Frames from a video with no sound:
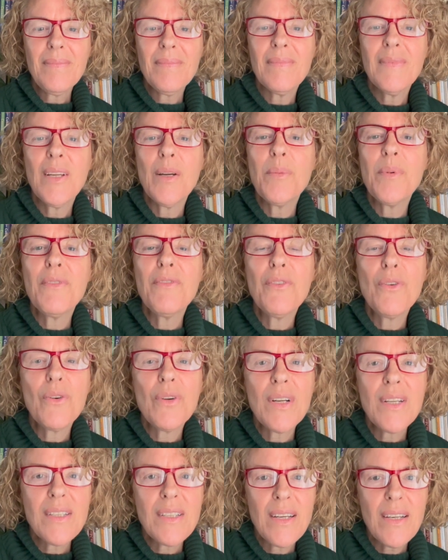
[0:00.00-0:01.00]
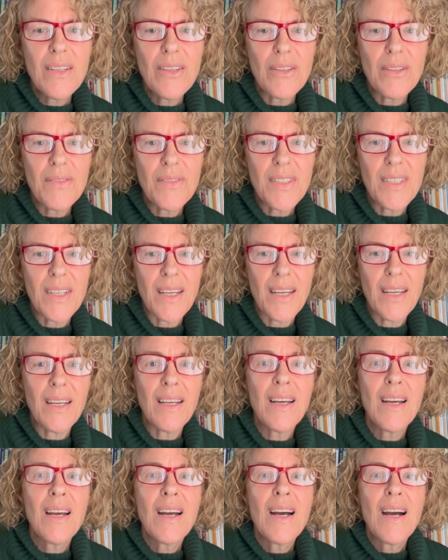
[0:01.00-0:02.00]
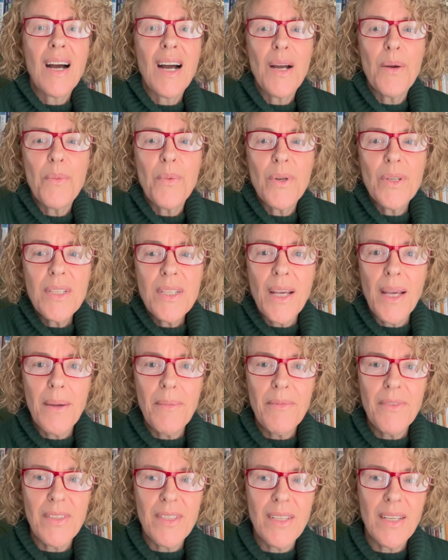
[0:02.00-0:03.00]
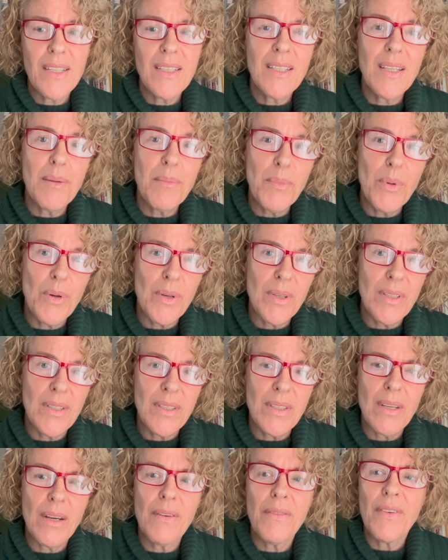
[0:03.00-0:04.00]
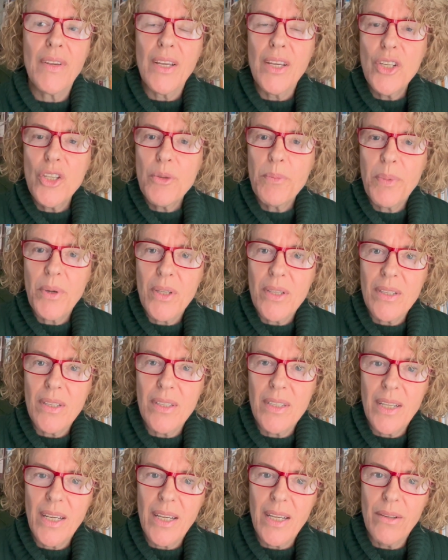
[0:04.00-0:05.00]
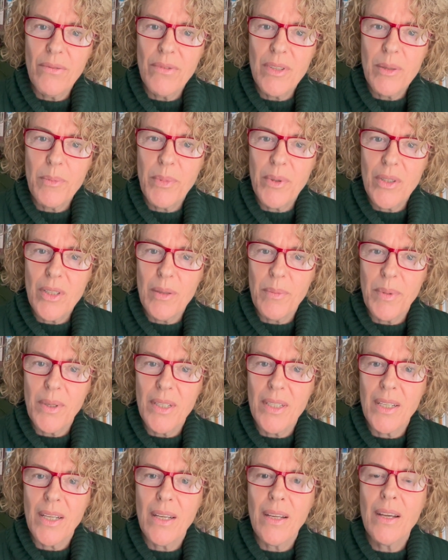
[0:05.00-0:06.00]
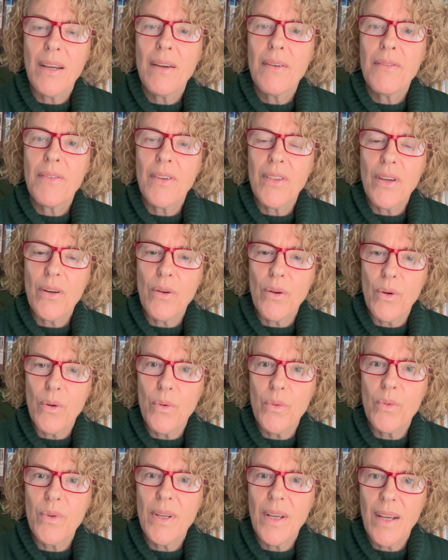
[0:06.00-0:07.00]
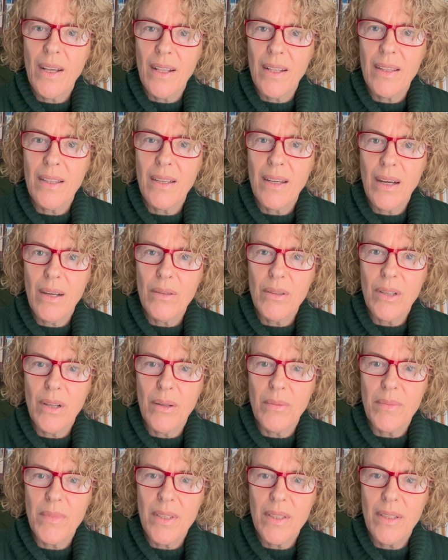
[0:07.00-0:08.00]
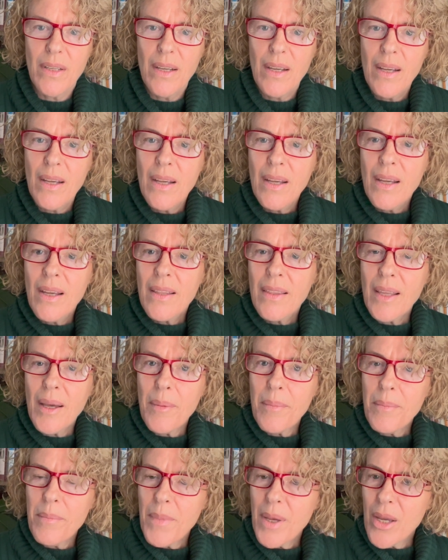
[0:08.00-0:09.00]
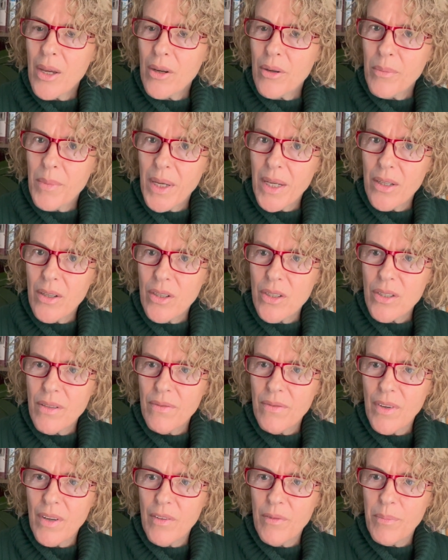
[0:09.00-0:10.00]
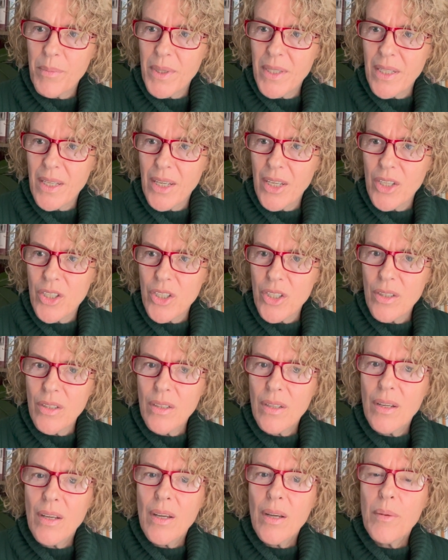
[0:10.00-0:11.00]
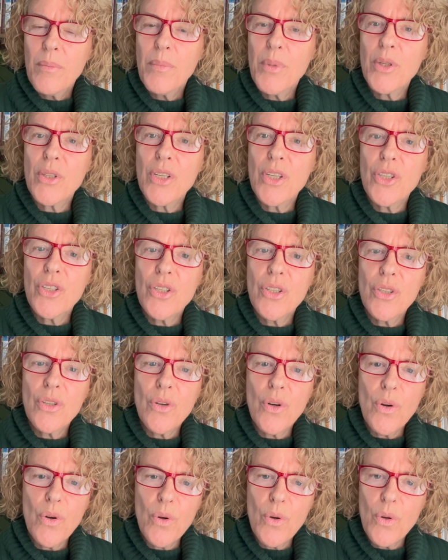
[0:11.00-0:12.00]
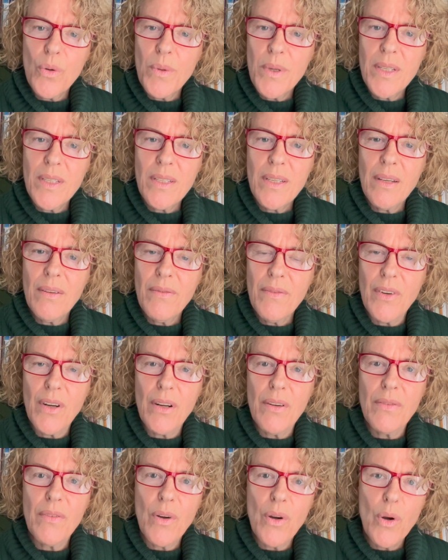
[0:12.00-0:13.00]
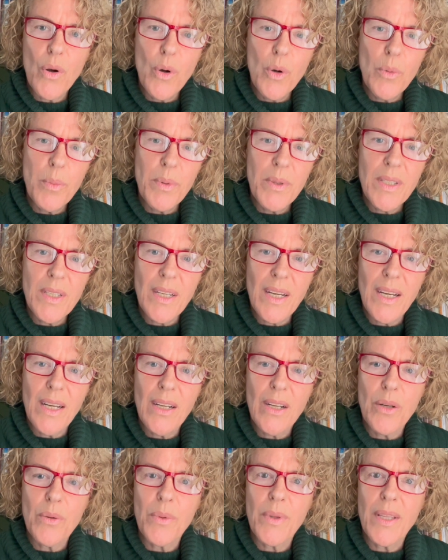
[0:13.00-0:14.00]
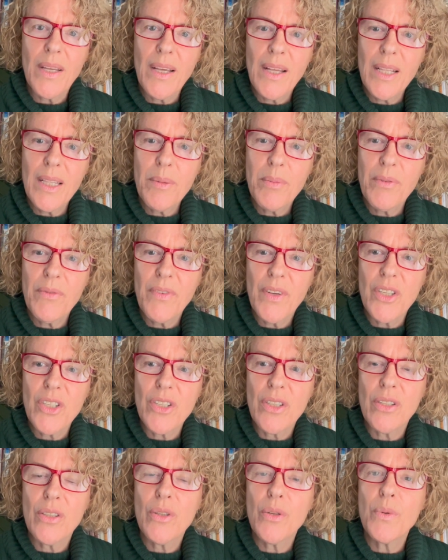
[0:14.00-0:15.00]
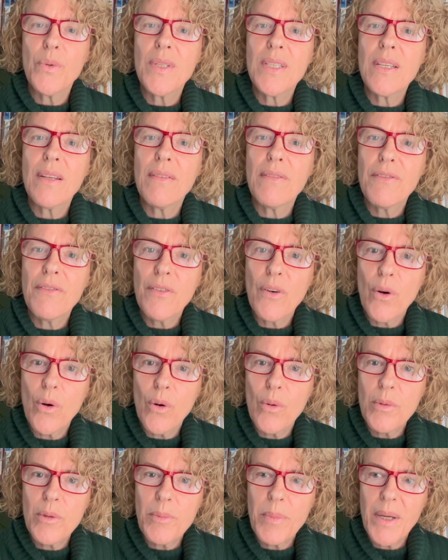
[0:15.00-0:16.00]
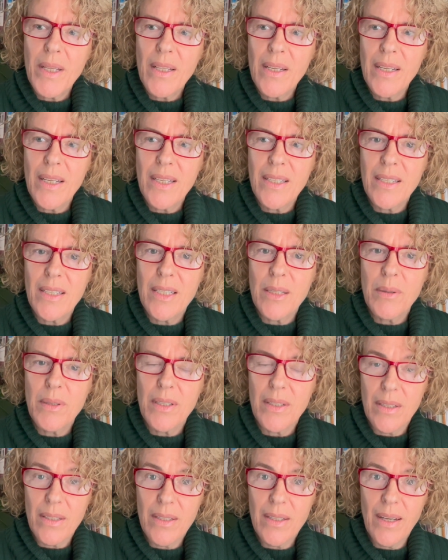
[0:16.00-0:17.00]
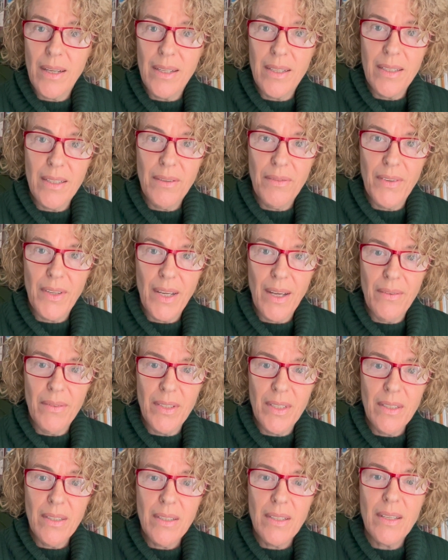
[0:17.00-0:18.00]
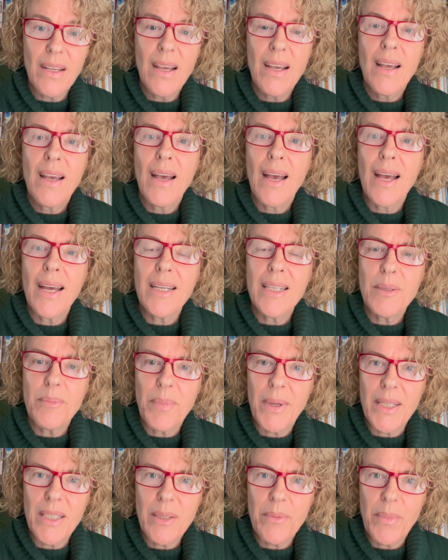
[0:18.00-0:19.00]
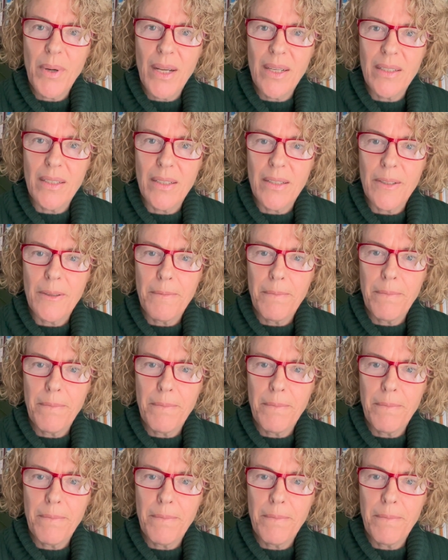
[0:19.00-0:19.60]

Now, before I sign off today, I want to emphasize the importance of each person taking responsibility for their own health outcomes. That may or may not involve medication, but it should always involve open dialogue with a health professional who is informed by the latest scientific evidence and best practice.